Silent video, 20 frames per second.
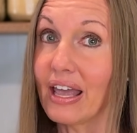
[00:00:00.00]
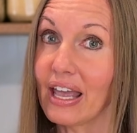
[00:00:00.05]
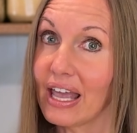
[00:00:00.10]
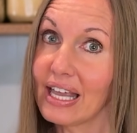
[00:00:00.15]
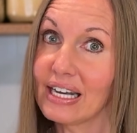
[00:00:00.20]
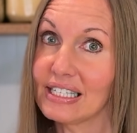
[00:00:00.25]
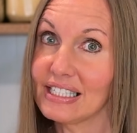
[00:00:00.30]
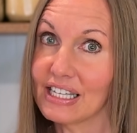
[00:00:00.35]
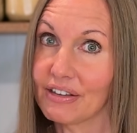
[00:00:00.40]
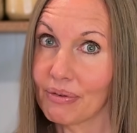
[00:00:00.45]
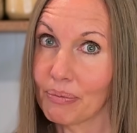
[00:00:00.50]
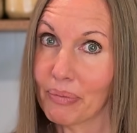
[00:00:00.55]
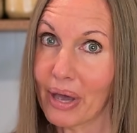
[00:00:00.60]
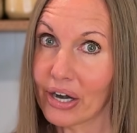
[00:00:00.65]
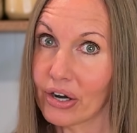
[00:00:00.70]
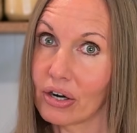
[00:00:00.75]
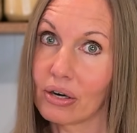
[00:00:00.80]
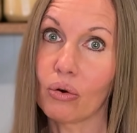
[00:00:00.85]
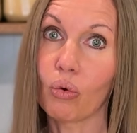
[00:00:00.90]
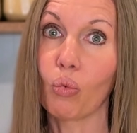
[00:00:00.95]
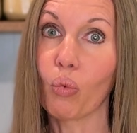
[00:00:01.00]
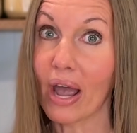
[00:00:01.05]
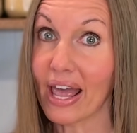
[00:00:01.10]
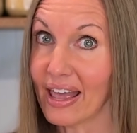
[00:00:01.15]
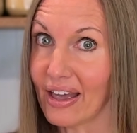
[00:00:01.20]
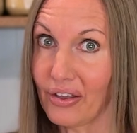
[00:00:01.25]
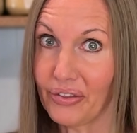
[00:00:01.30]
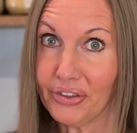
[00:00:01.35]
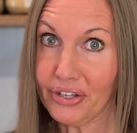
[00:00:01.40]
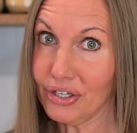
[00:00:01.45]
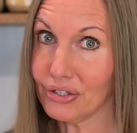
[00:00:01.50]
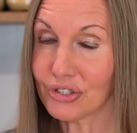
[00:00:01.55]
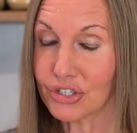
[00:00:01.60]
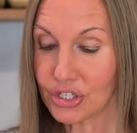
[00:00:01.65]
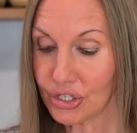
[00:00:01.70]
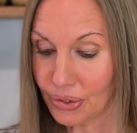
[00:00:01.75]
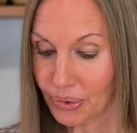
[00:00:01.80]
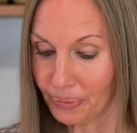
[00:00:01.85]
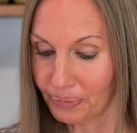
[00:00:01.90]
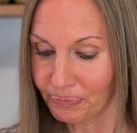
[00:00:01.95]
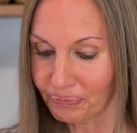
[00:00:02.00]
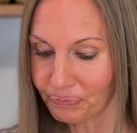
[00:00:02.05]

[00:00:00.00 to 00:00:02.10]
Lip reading: And it's even better, way healthier too.